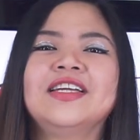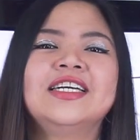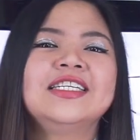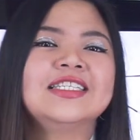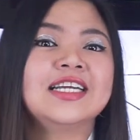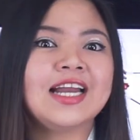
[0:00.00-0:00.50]
there
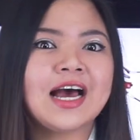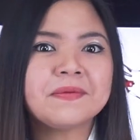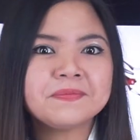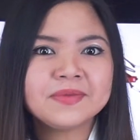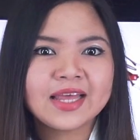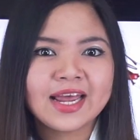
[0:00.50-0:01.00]
is an
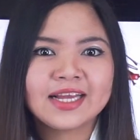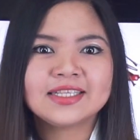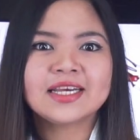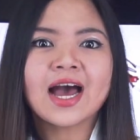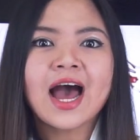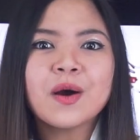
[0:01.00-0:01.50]

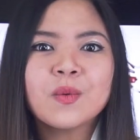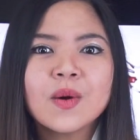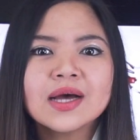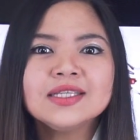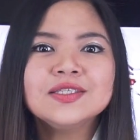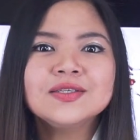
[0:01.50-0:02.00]
update I
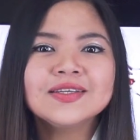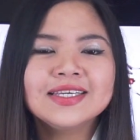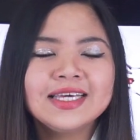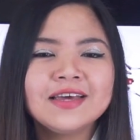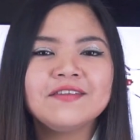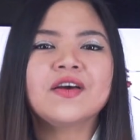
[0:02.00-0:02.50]
want to
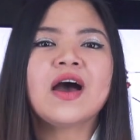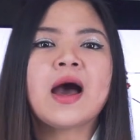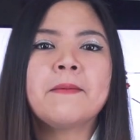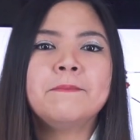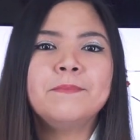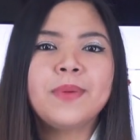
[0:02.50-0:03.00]
give you
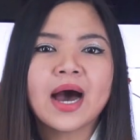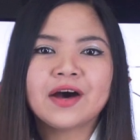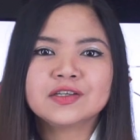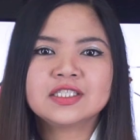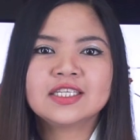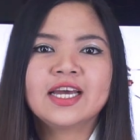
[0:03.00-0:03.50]

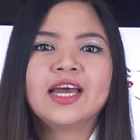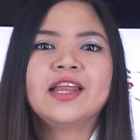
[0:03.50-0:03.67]
about